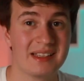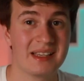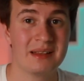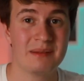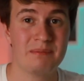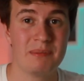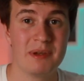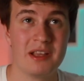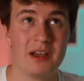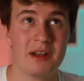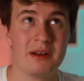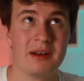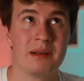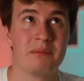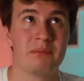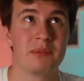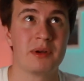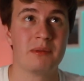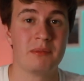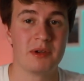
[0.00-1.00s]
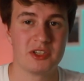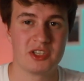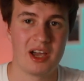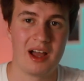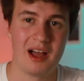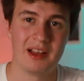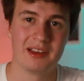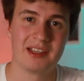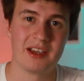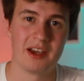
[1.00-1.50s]
can be done in pretty much
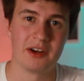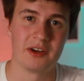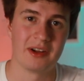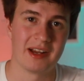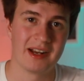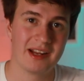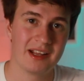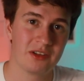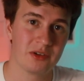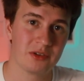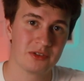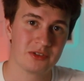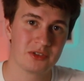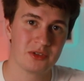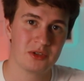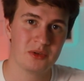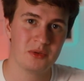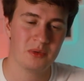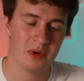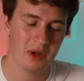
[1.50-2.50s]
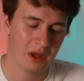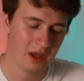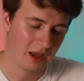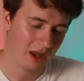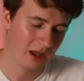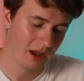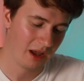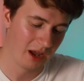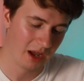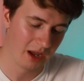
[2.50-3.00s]
all the other editors too,
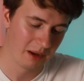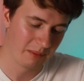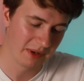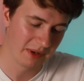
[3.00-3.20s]
but